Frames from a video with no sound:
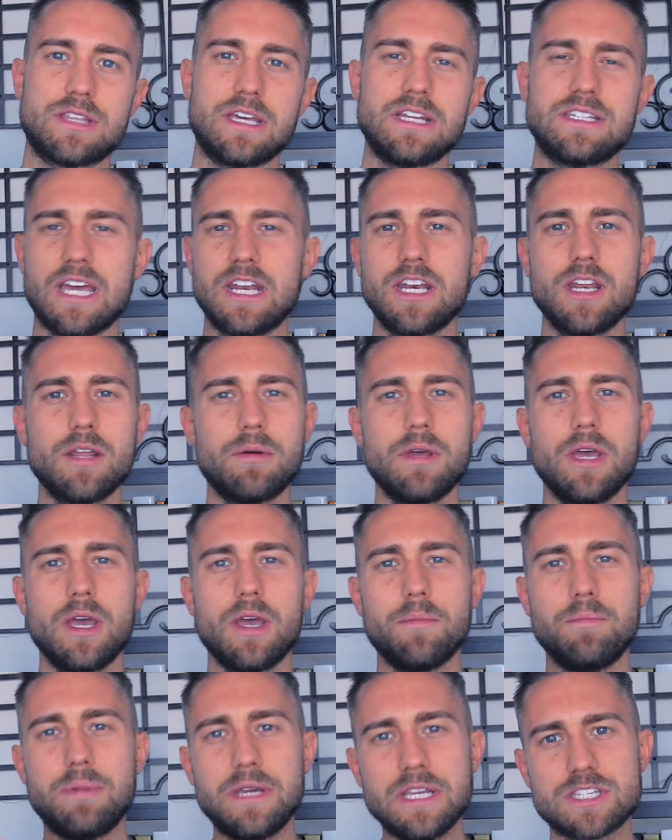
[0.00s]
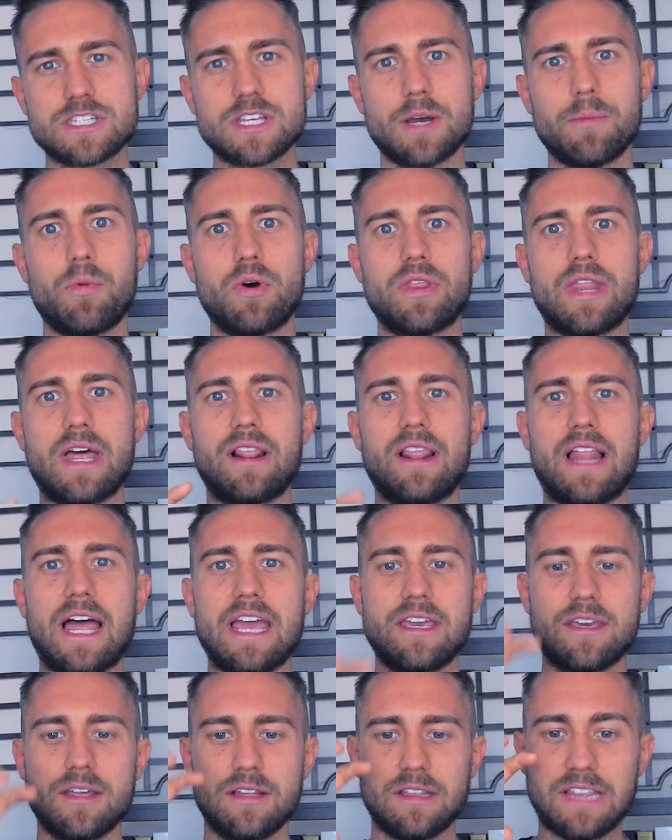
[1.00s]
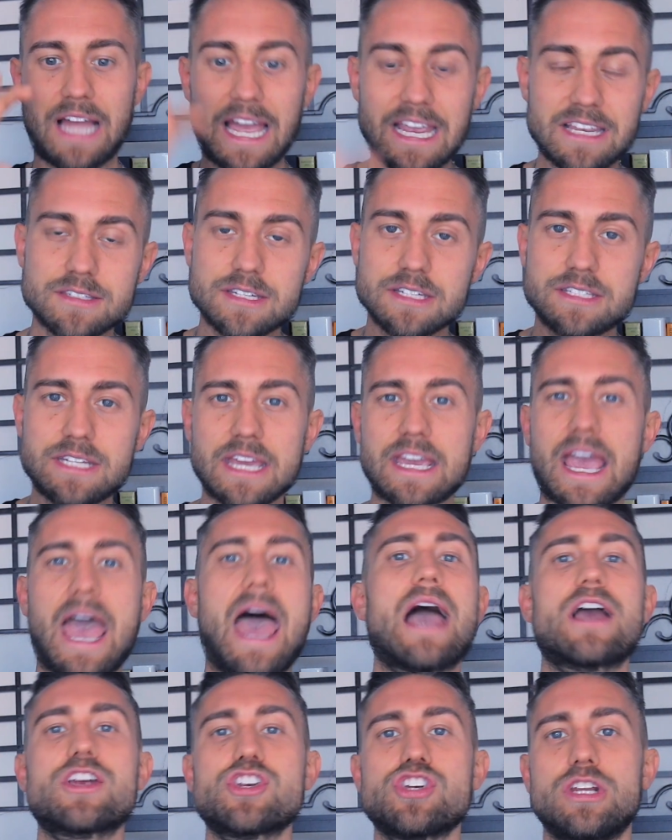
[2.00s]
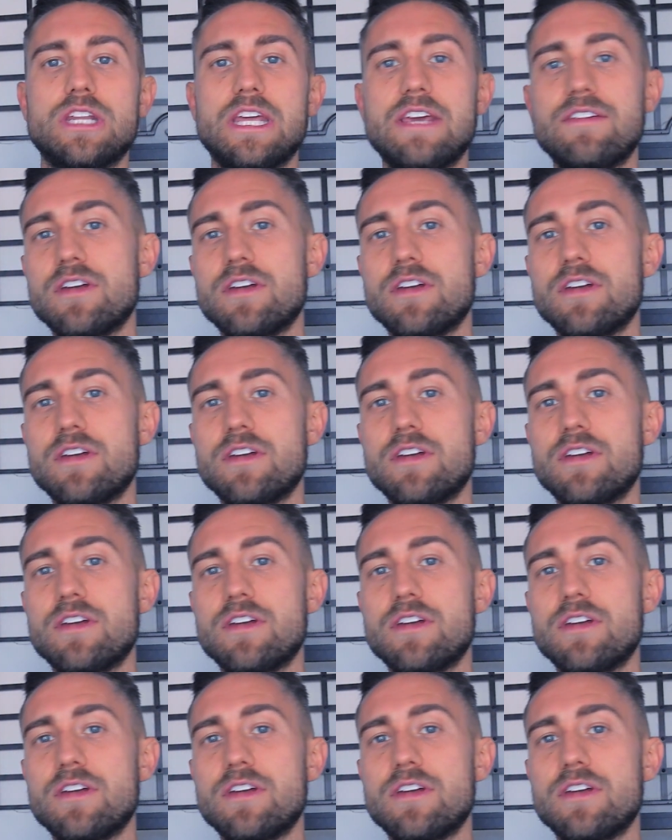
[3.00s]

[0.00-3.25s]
They tend to be someone that like likes to take action.